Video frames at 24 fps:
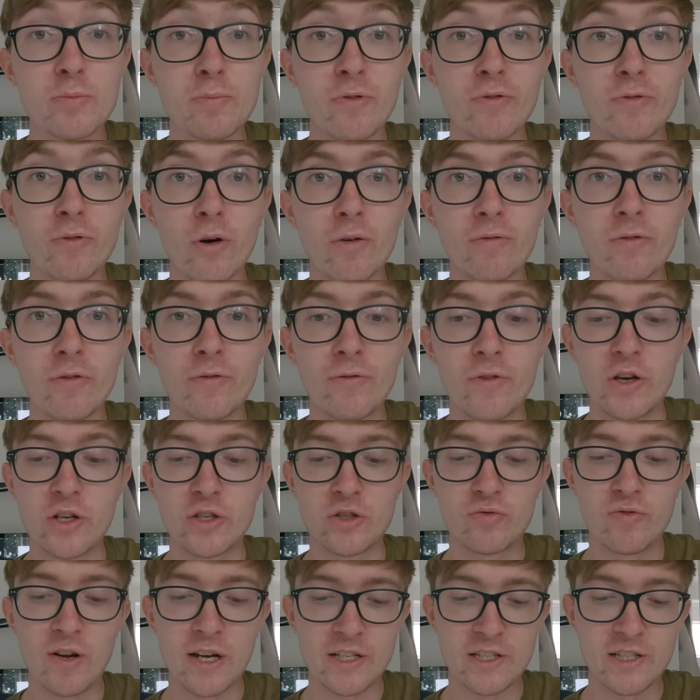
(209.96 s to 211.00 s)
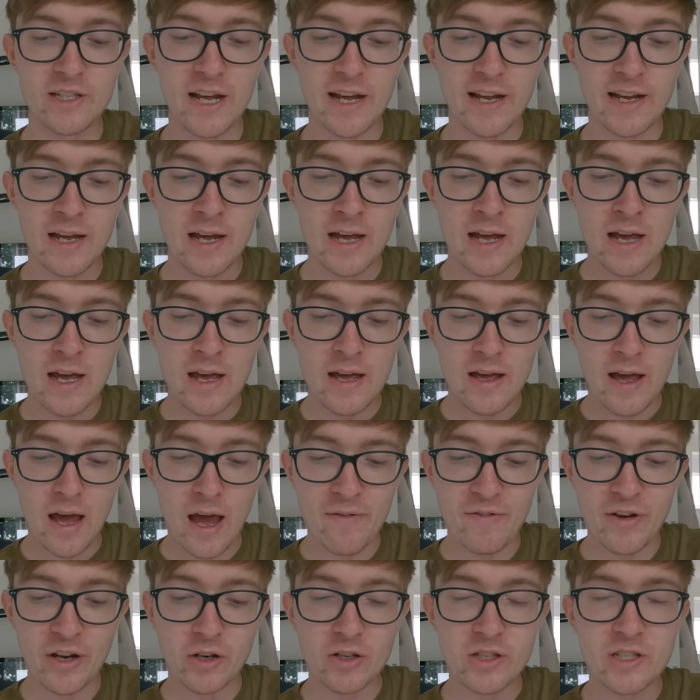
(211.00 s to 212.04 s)
just before the first rest day.
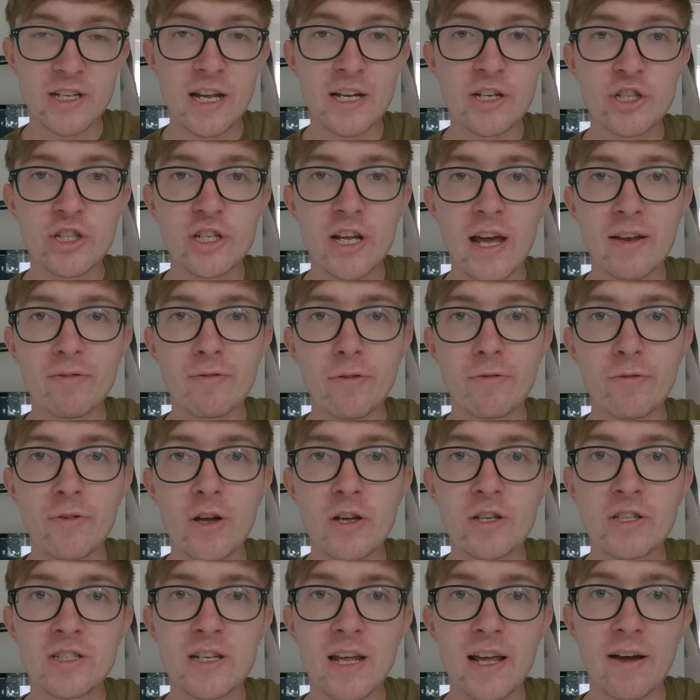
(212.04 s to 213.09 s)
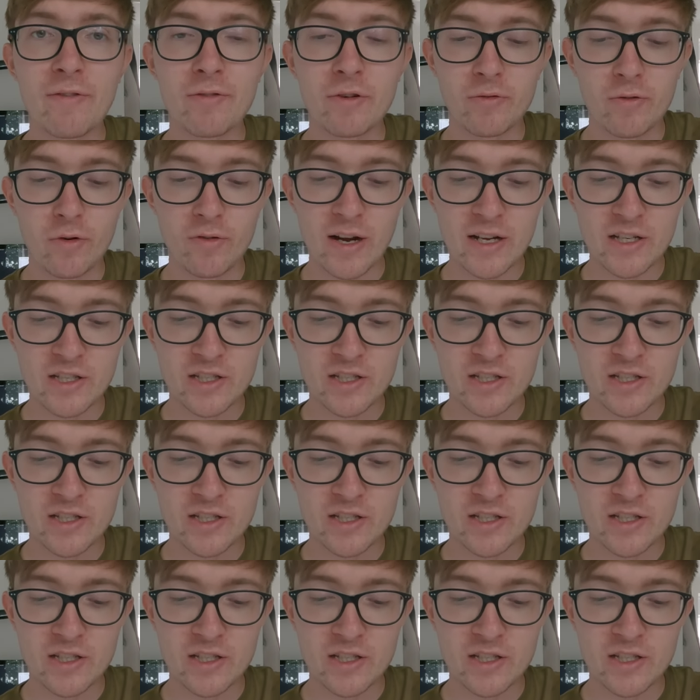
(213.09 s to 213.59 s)
And then on stage 10, the first day after the